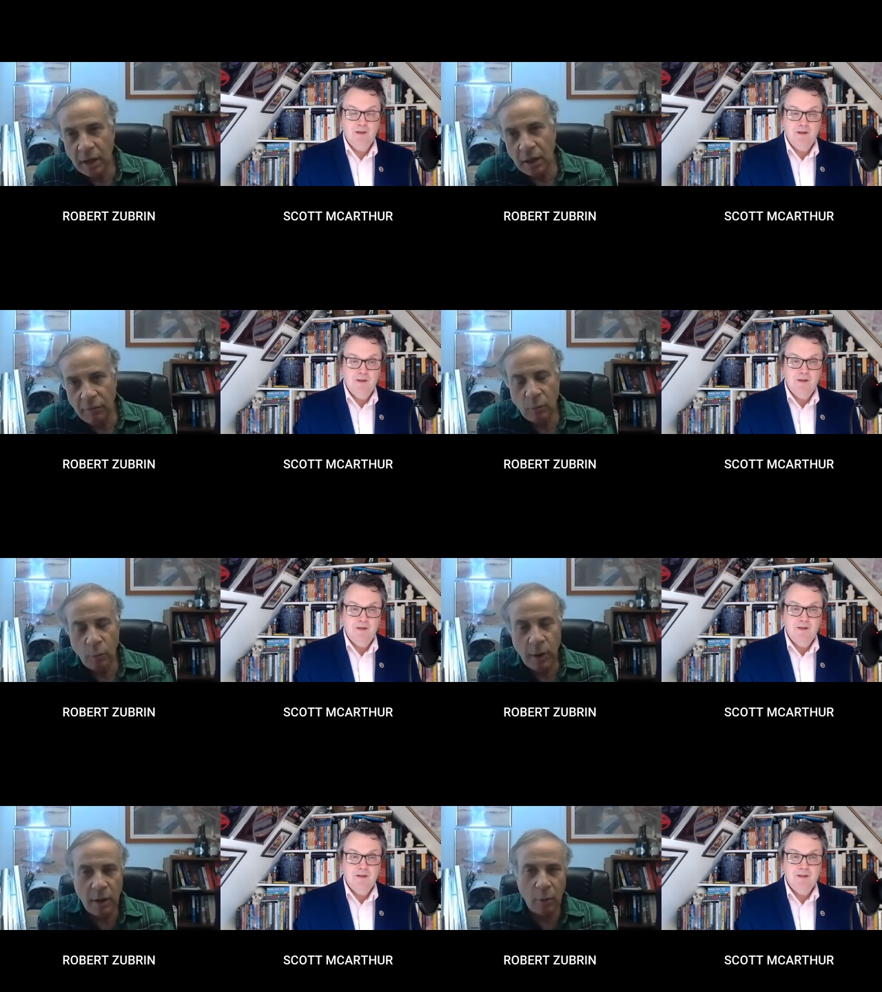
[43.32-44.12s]
Speaker 1: even
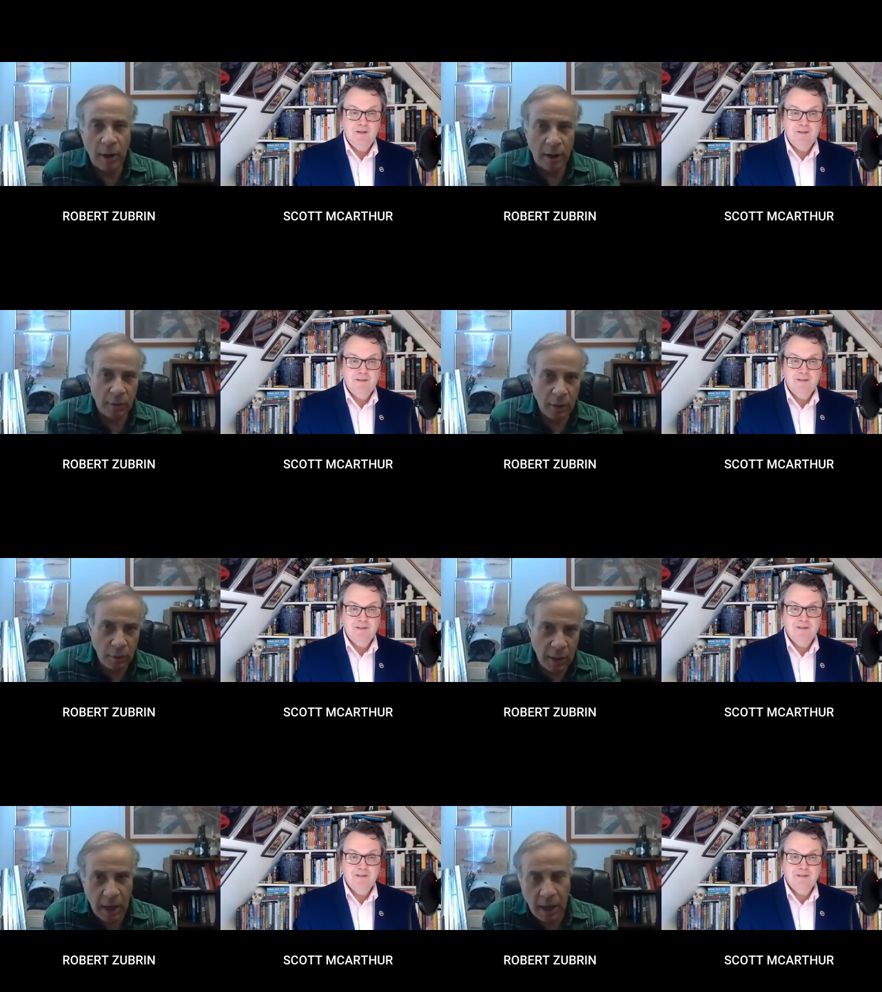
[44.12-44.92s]
went around the
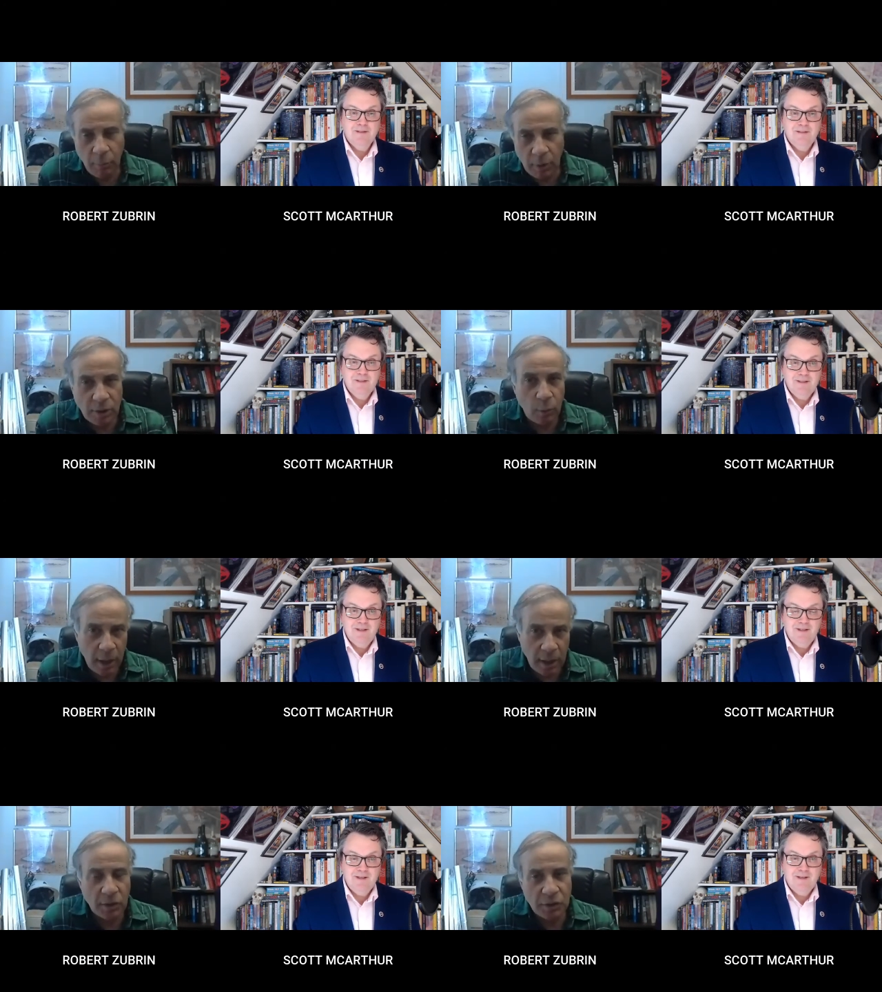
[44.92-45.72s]
UK, I
Speaker 2: went to
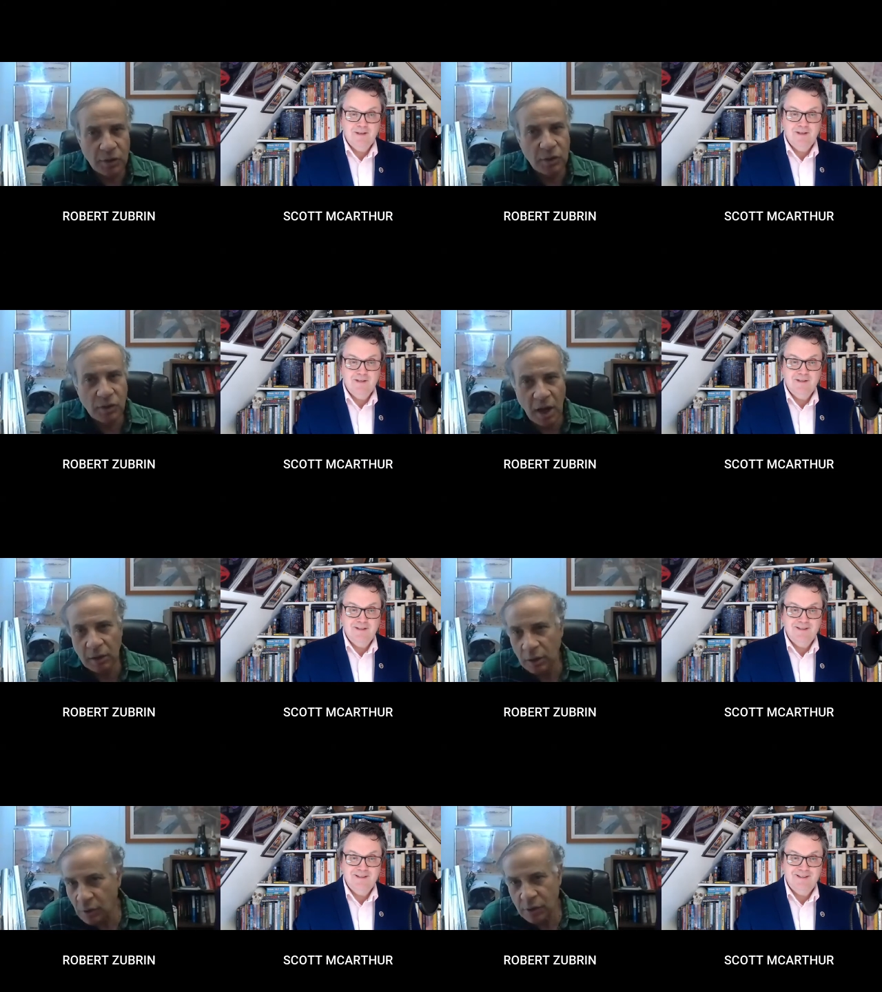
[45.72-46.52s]
Wales and to
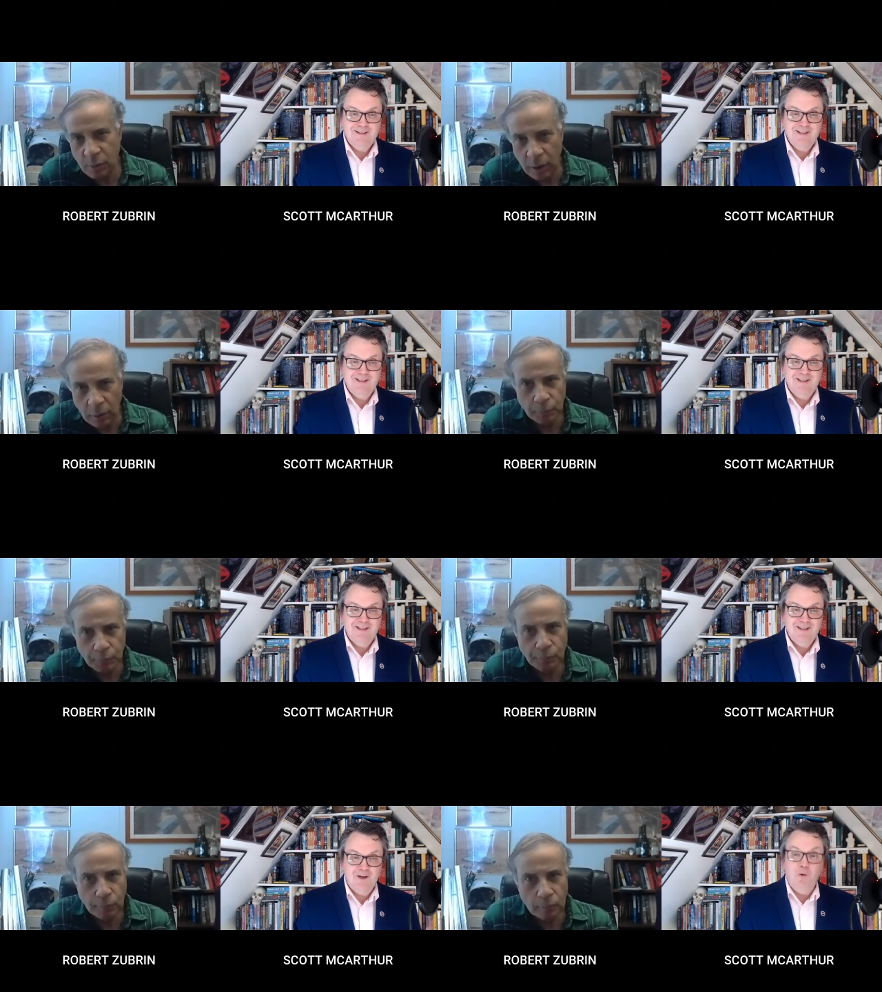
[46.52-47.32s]
Scotland as well.
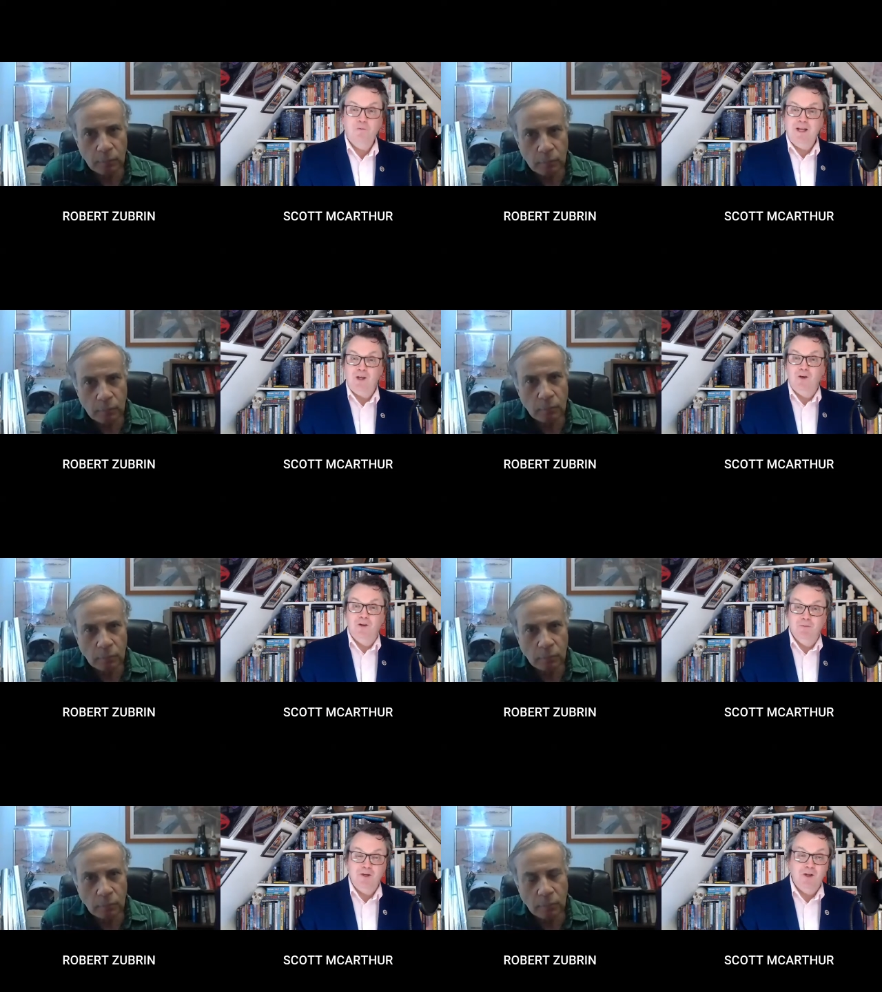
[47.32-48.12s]
Oh, very
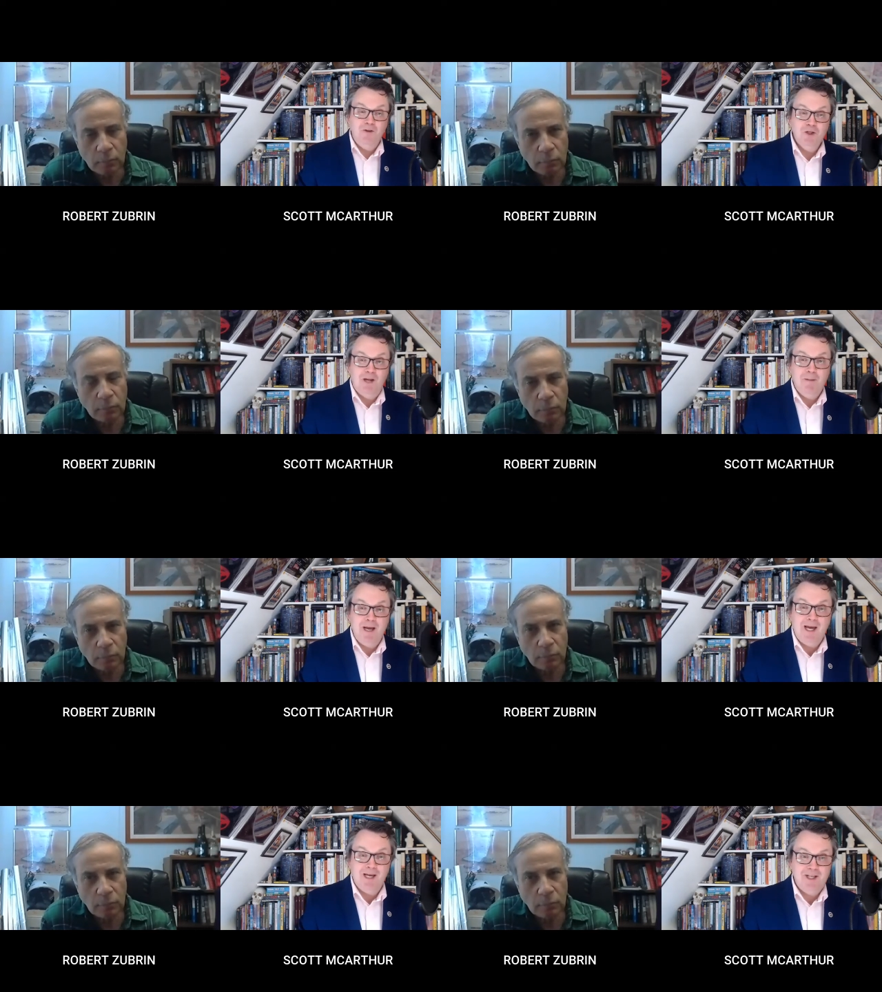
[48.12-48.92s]
good. Well, you'll understand
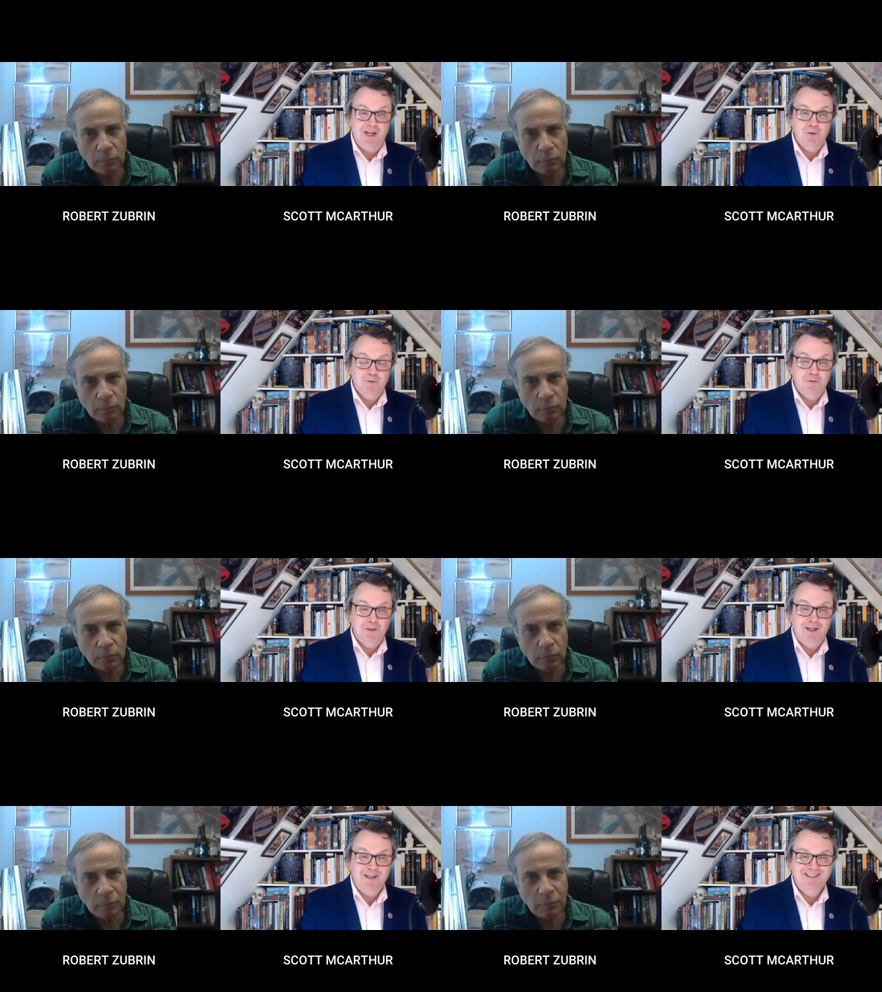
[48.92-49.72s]
my accent,
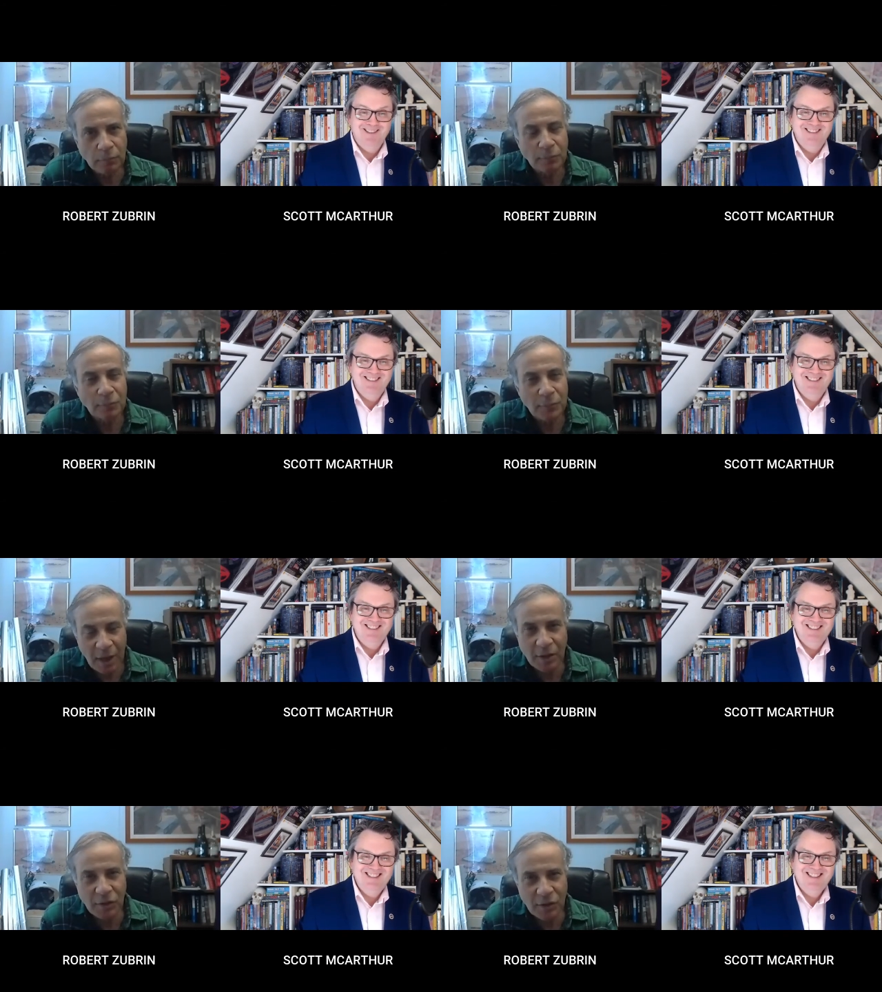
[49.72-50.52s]
hopefully.
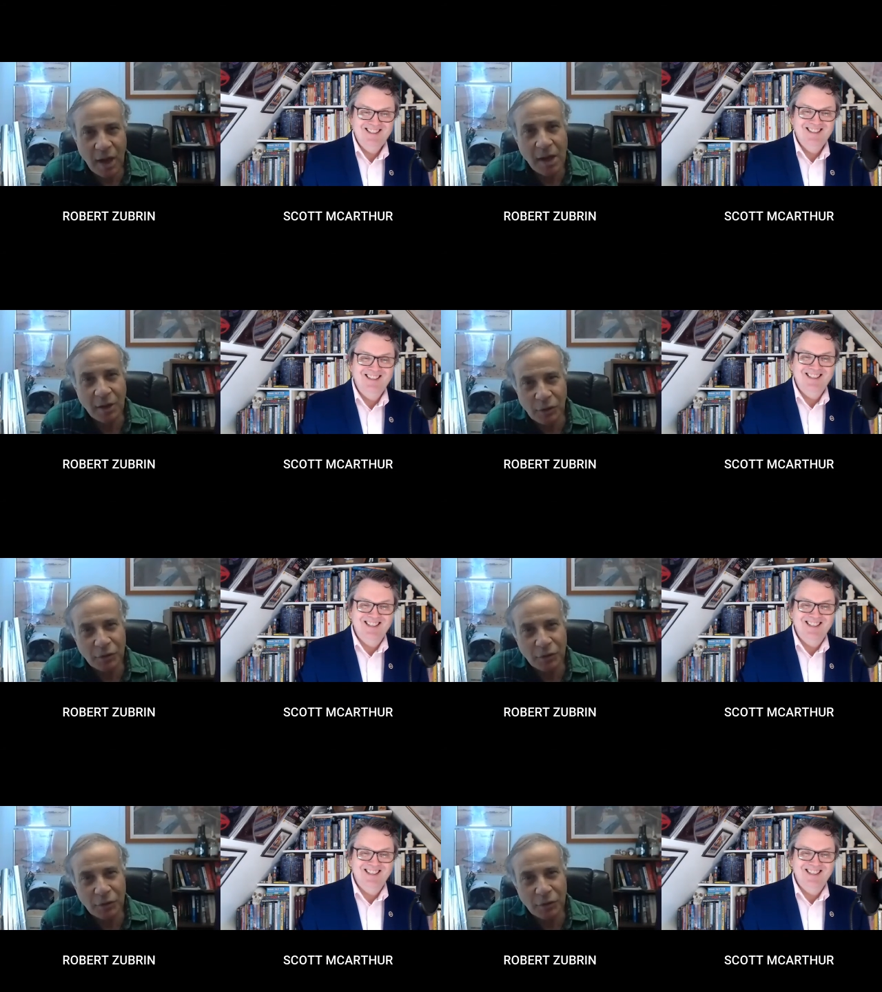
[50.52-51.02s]
Yes, Scottish.